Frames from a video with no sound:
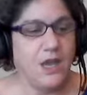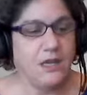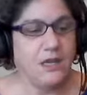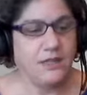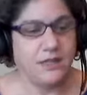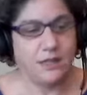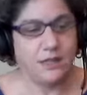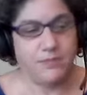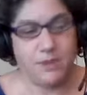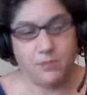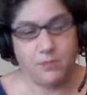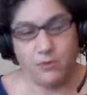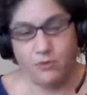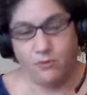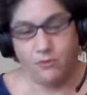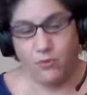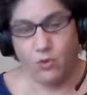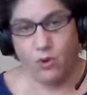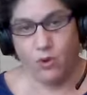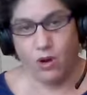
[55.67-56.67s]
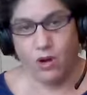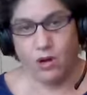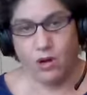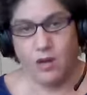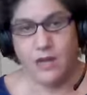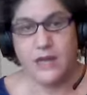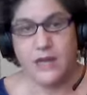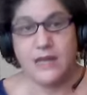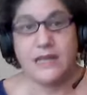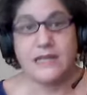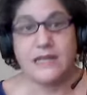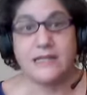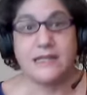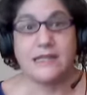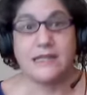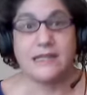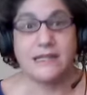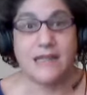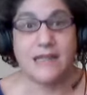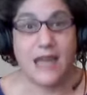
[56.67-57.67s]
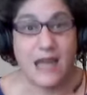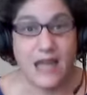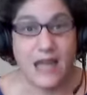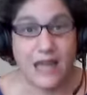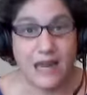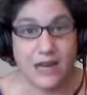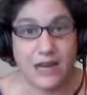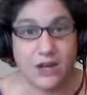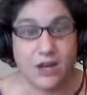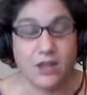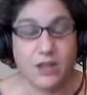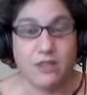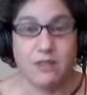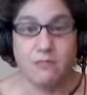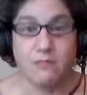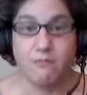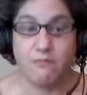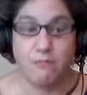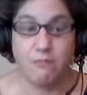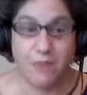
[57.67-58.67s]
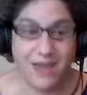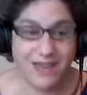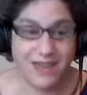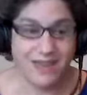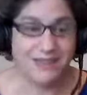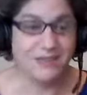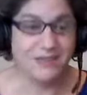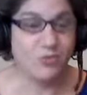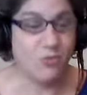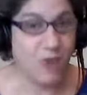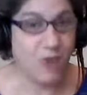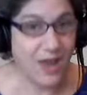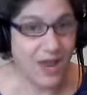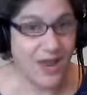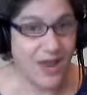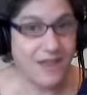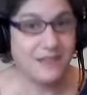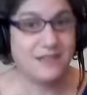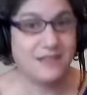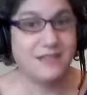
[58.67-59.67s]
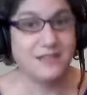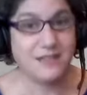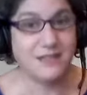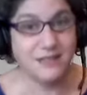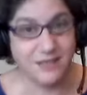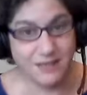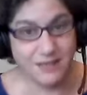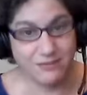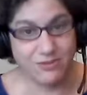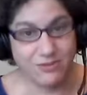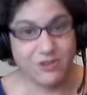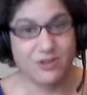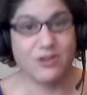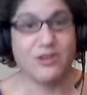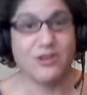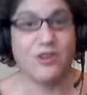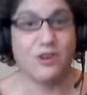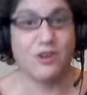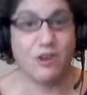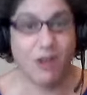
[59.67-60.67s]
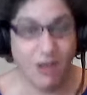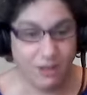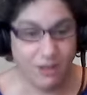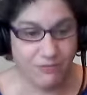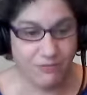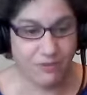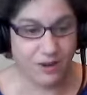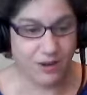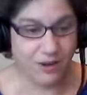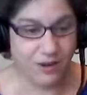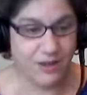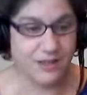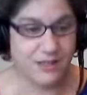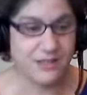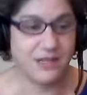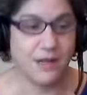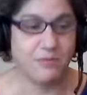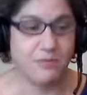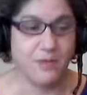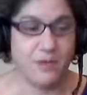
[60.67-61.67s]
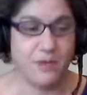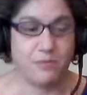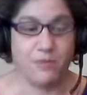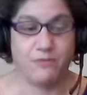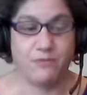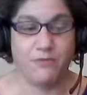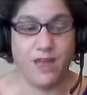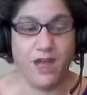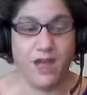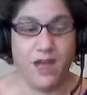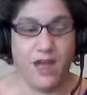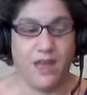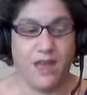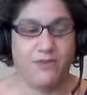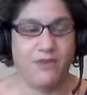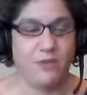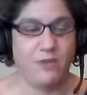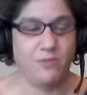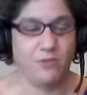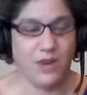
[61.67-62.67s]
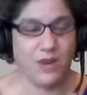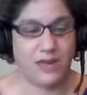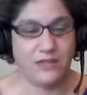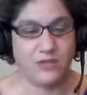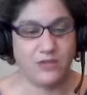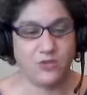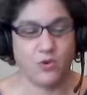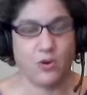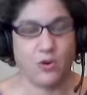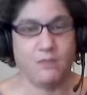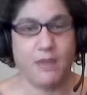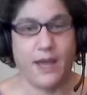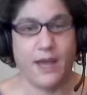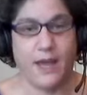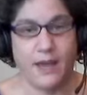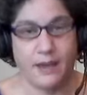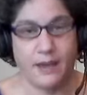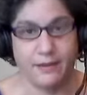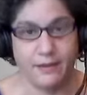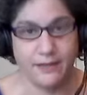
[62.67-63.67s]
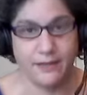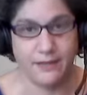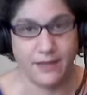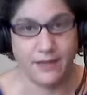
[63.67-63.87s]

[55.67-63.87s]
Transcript: Step number 4, decide on the best way to deliver your offer. Step number 5, brainstorm how to